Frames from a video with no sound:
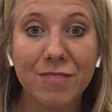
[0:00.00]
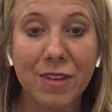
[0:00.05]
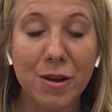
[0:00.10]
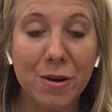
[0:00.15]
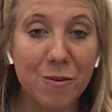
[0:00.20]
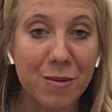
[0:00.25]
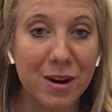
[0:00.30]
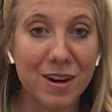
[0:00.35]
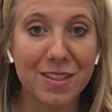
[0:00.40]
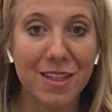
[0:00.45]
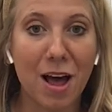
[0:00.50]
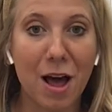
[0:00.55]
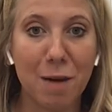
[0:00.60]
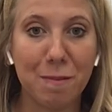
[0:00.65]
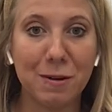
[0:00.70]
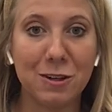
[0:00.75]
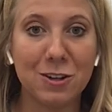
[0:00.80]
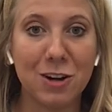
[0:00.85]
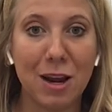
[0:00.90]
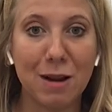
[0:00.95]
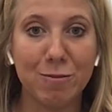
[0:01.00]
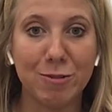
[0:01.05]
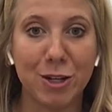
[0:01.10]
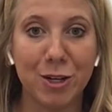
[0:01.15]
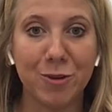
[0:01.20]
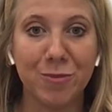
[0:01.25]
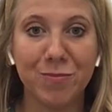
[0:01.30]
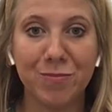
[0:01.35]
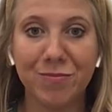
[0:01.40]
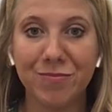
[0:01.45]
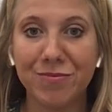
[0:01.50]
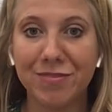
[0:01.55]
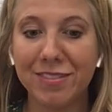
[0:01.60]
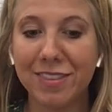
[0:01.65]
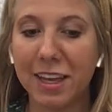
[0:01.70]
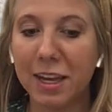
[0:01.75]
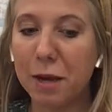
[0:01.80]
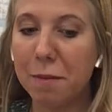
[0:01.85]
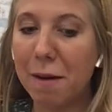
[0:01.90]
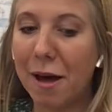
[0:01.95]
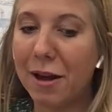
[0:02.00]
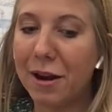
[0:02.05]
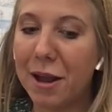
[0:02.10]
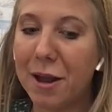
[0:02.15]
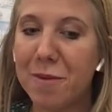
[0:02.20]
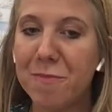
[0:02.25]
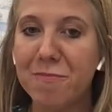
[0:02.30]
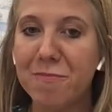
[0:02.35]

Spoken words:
what did the Hoppy Tribe do? Think about it.